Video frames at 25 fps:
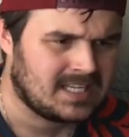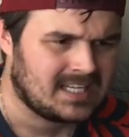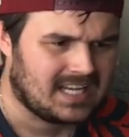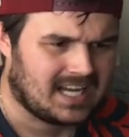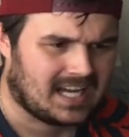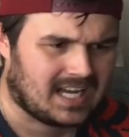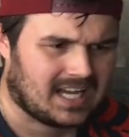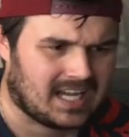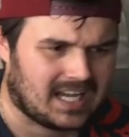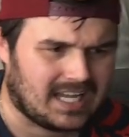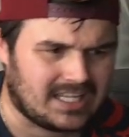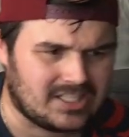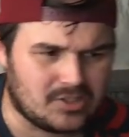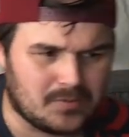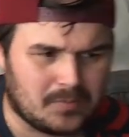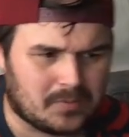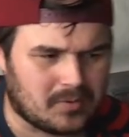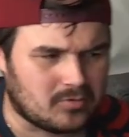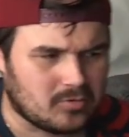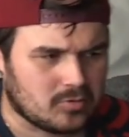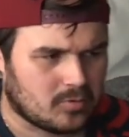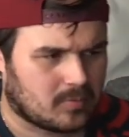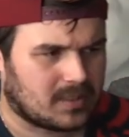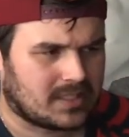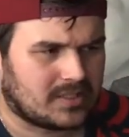and you're
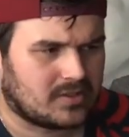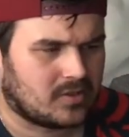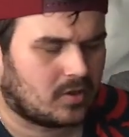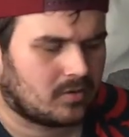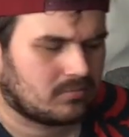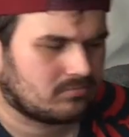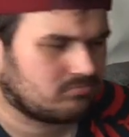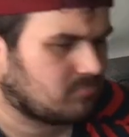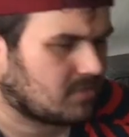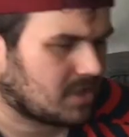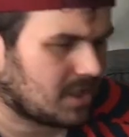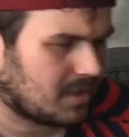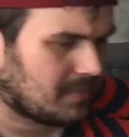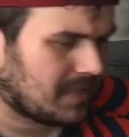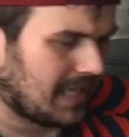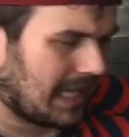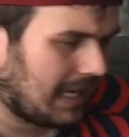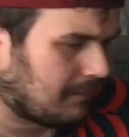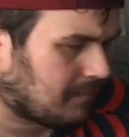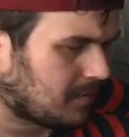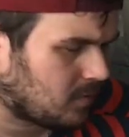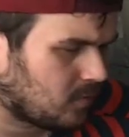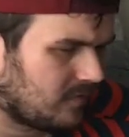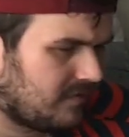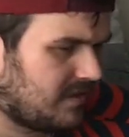probably not going to be
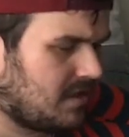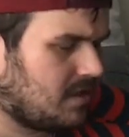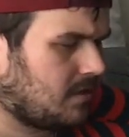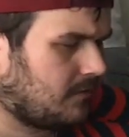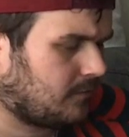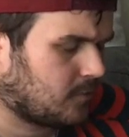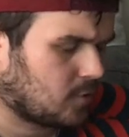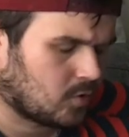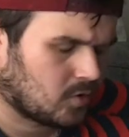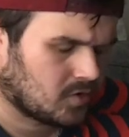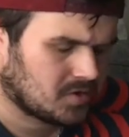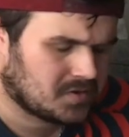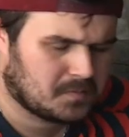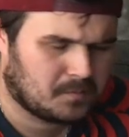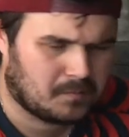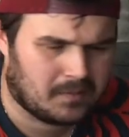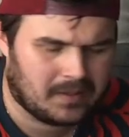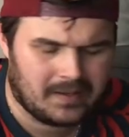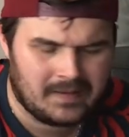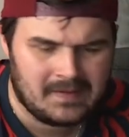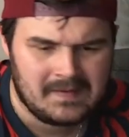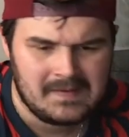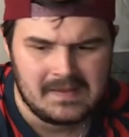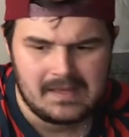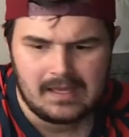happy with it, of course, but
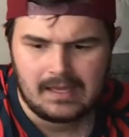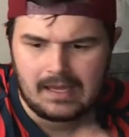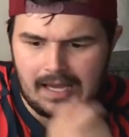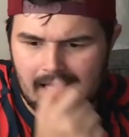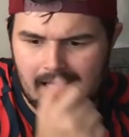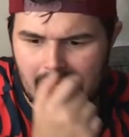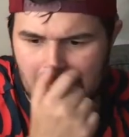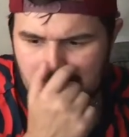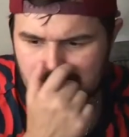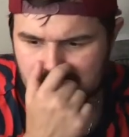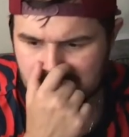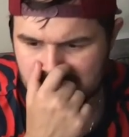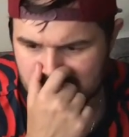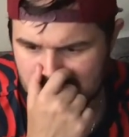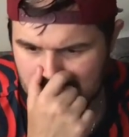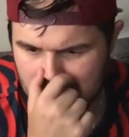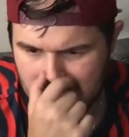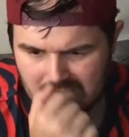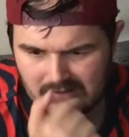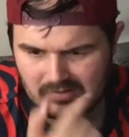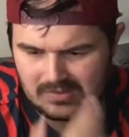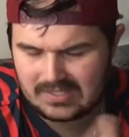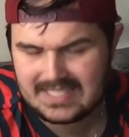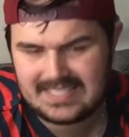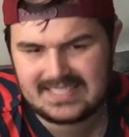you
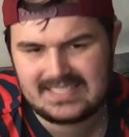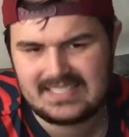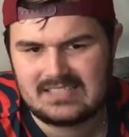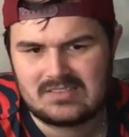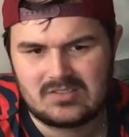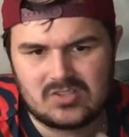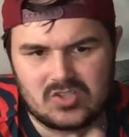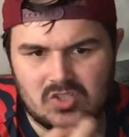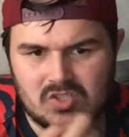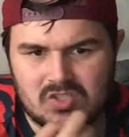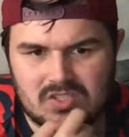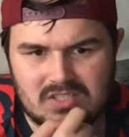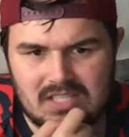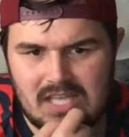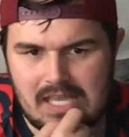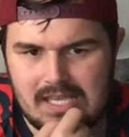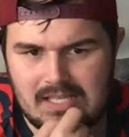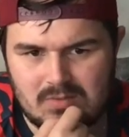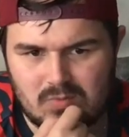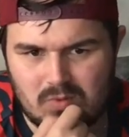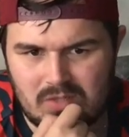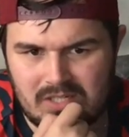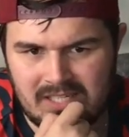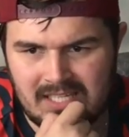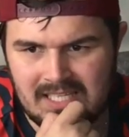know, this is just is
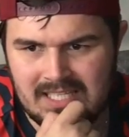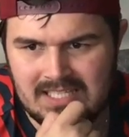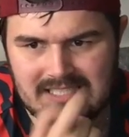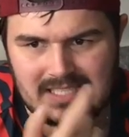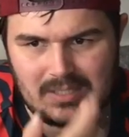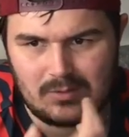what it is.